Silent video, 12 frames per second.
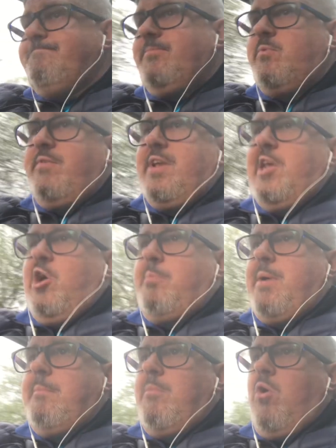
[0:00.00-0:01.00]
with a little
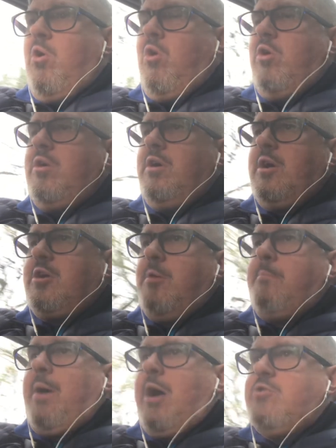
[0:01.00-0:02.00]
bit more
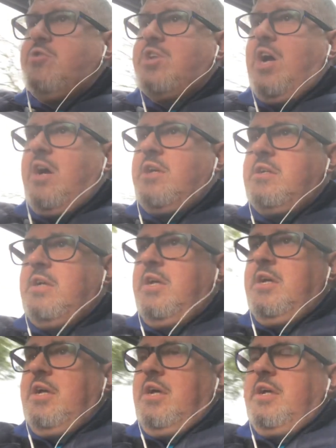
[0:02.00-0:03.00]
composure,
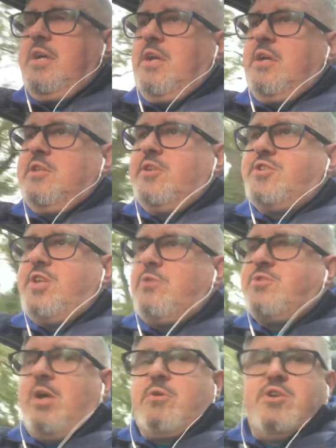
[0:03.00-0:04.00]
Lo
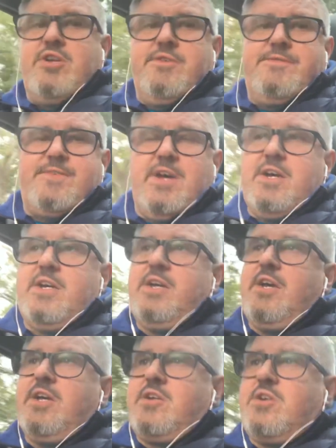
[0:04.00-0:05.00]
Celso could
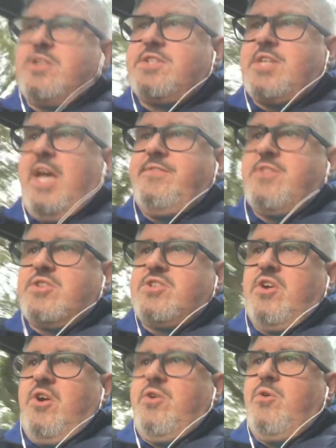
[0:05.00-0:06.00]
have saved us
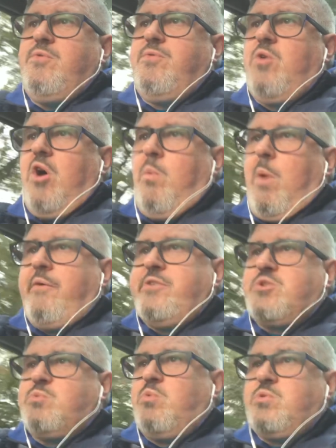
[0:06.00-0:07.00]
an awful lot of worry
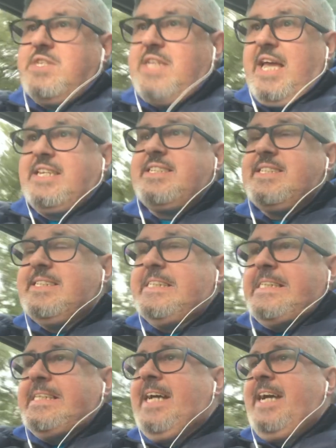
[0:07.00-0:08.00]
towards the end.
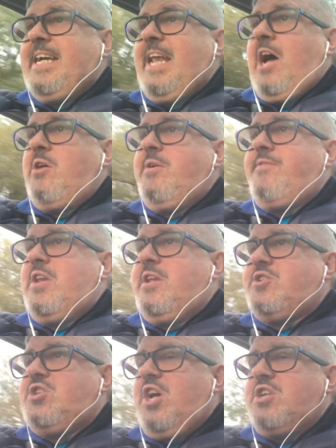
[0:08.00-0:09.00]
If he'd
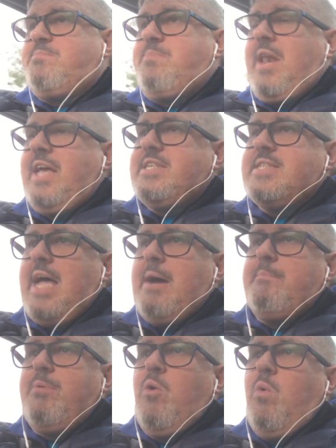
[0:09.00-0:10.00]
have just placed
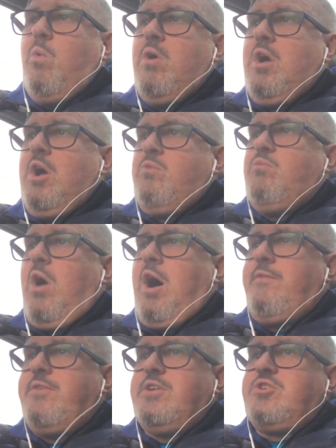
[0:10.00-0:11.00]
that ball
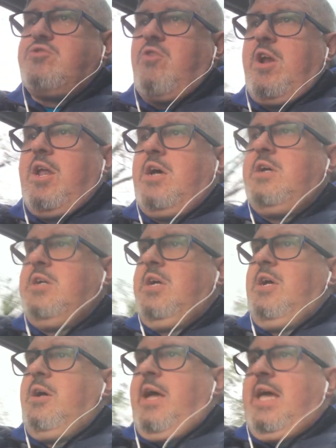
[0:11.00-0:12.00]
rather than trying to
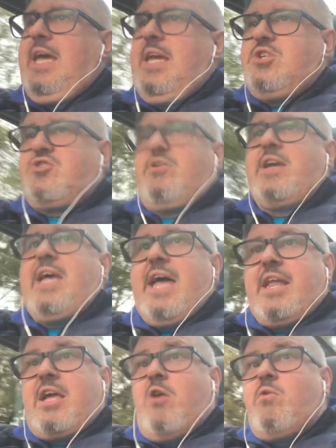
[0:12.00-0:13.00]
hit it straight
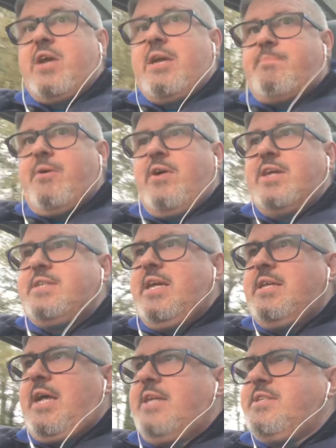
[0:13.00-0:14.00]
at the goalkeeper as
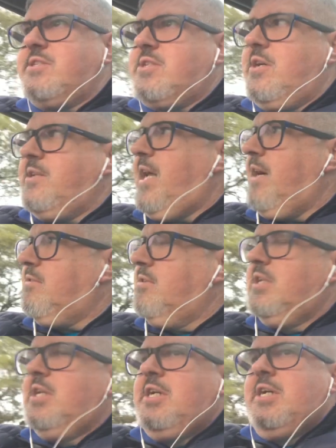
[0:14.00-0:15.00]
it turned out.
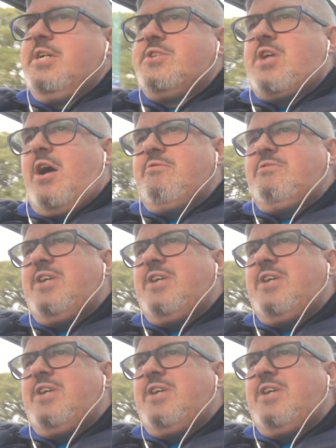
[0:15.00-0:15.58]
So